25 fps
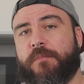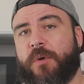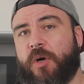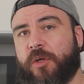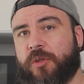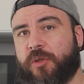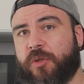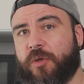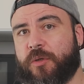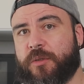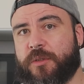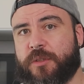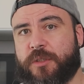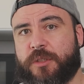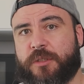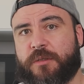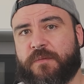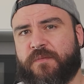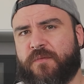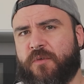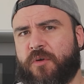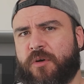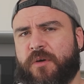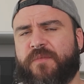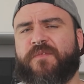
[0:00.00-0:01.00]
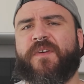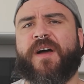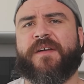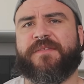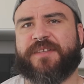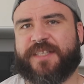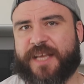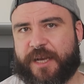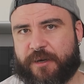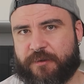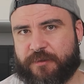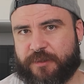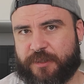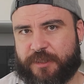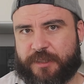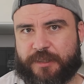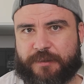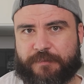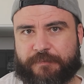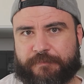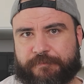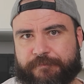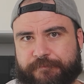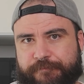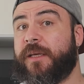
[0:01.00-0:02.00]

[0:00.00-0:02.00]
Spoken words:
buttons for 5 seconds.